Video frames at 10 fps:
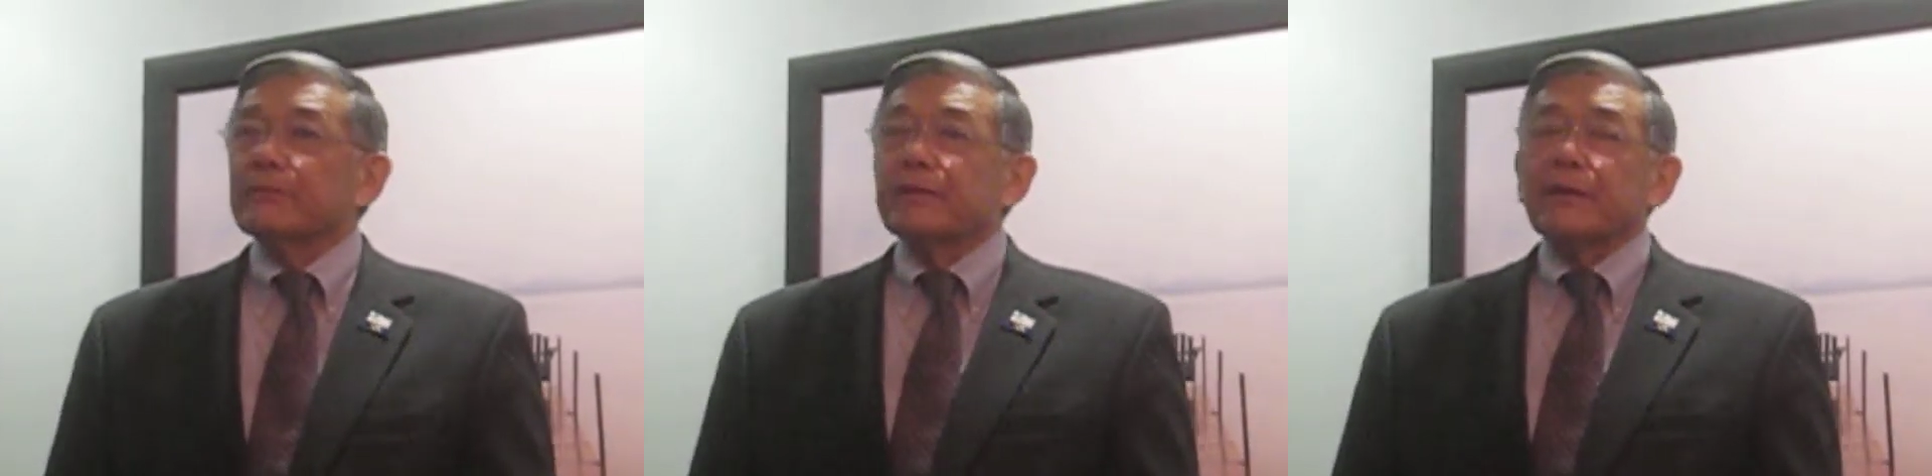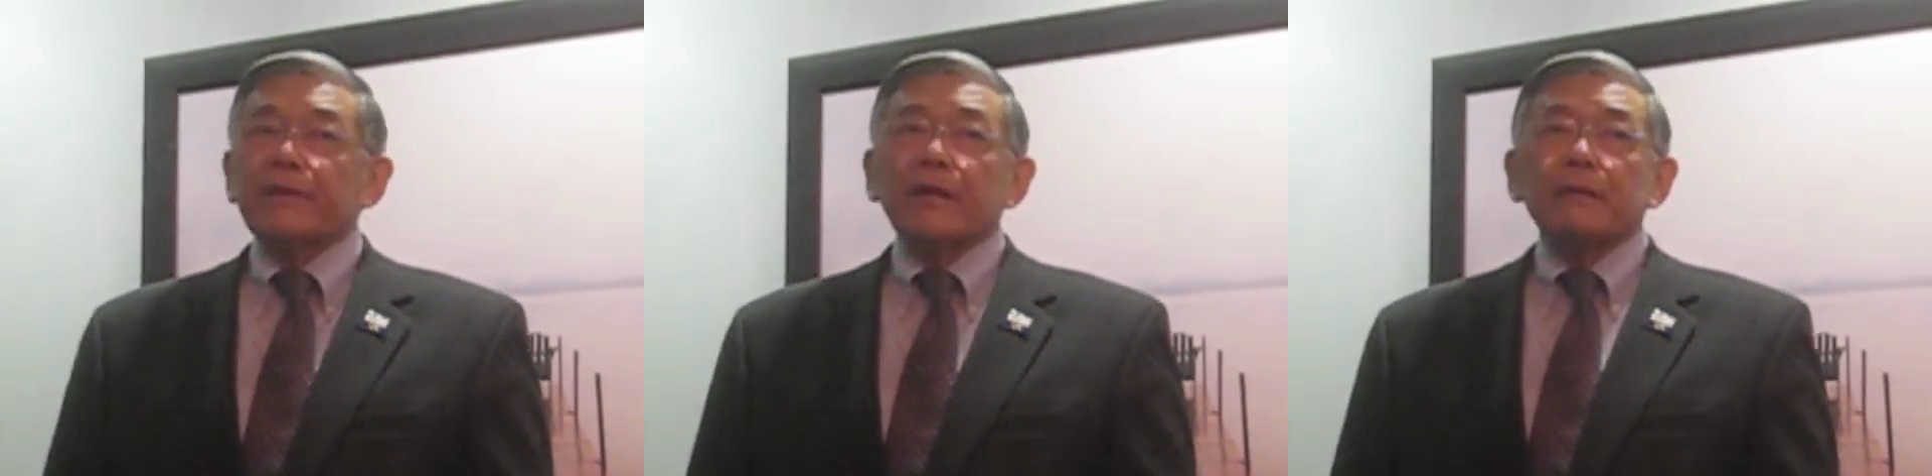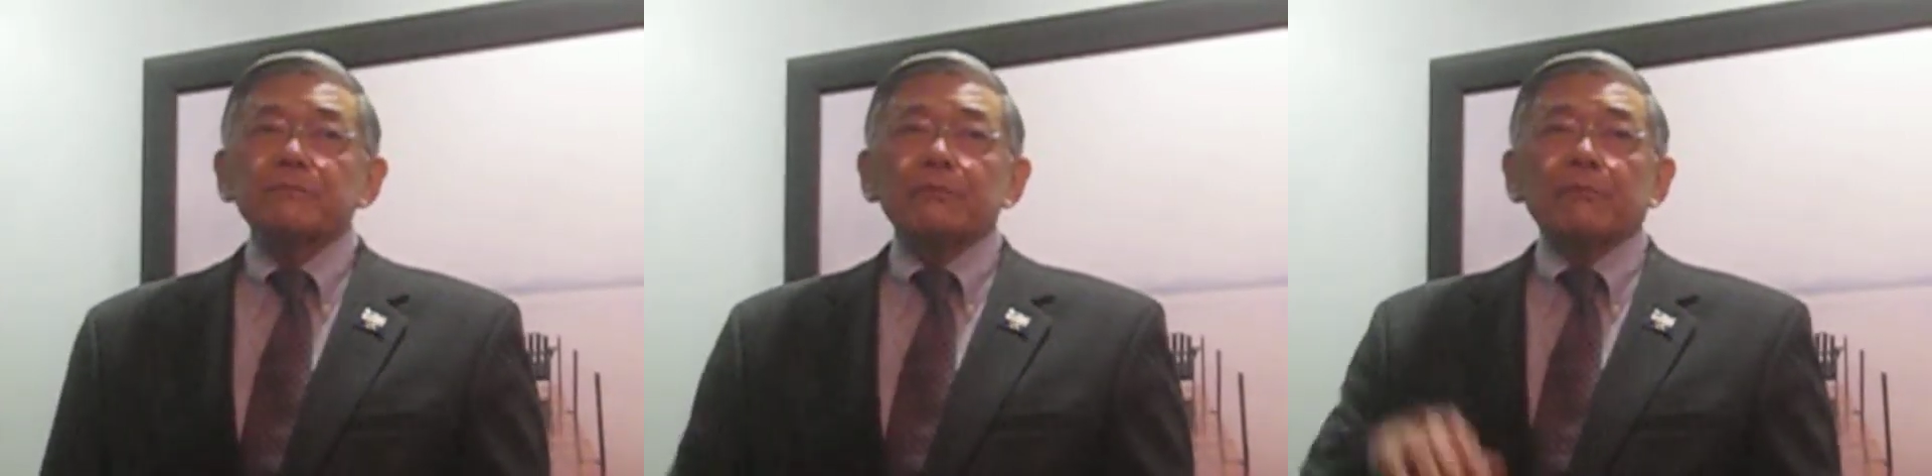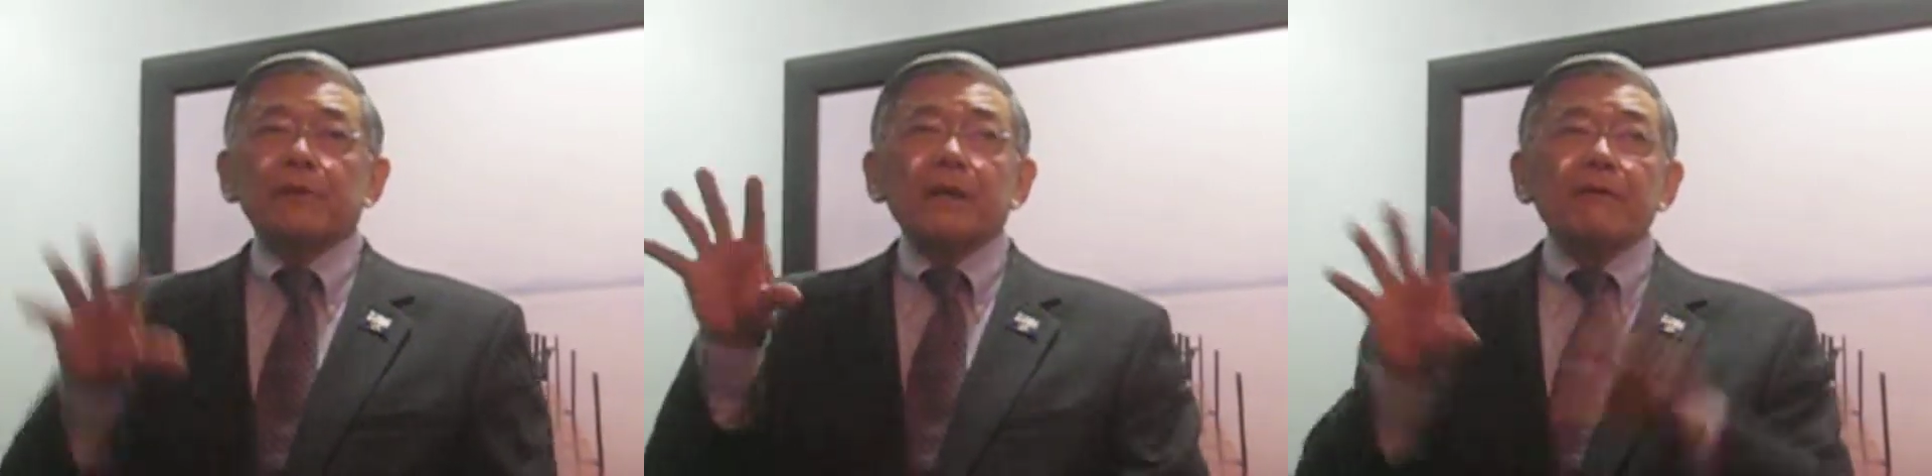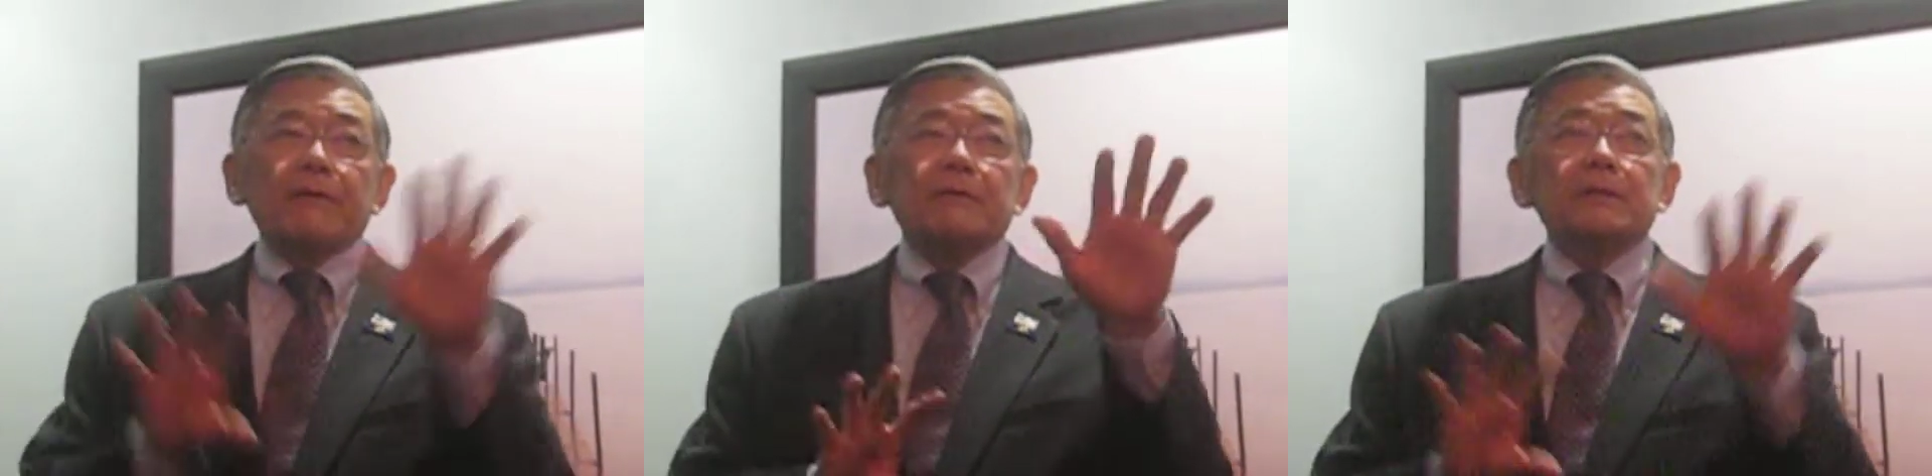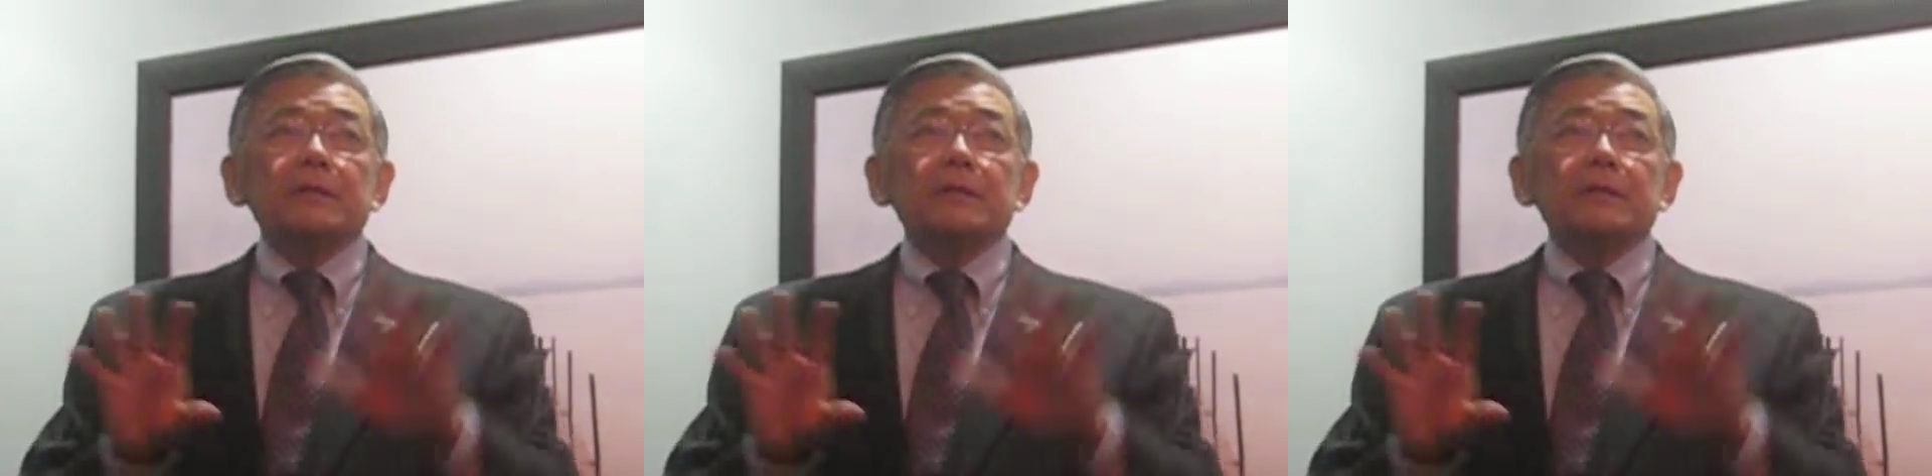3 of them, or whatever.